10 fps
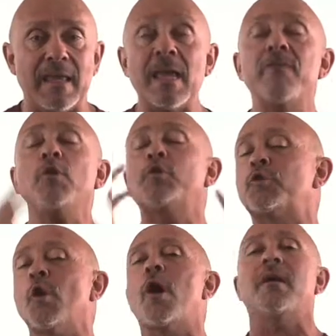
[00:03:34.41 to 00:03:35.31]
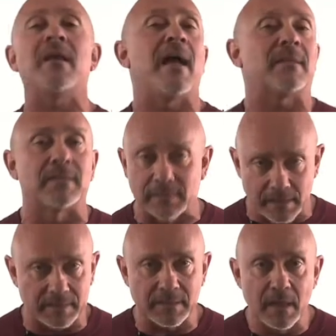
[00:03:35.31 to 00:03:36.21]
If you start an access
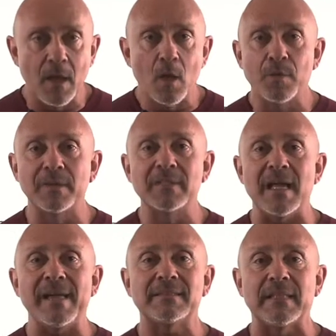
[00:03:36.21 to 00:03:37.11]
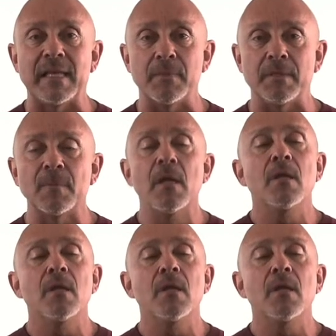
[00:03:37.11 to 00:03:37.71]
list with a deny statement,